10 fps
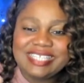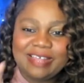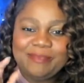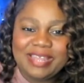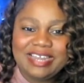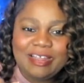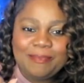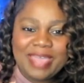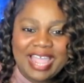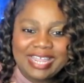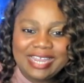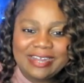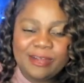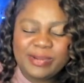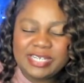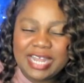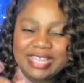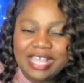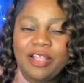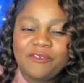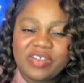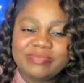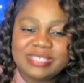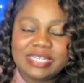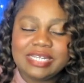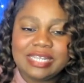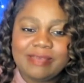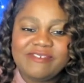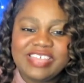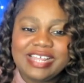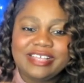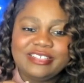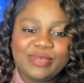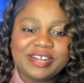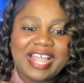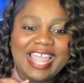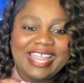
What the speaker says: that I put in the back here, which I think are from City Living, is where I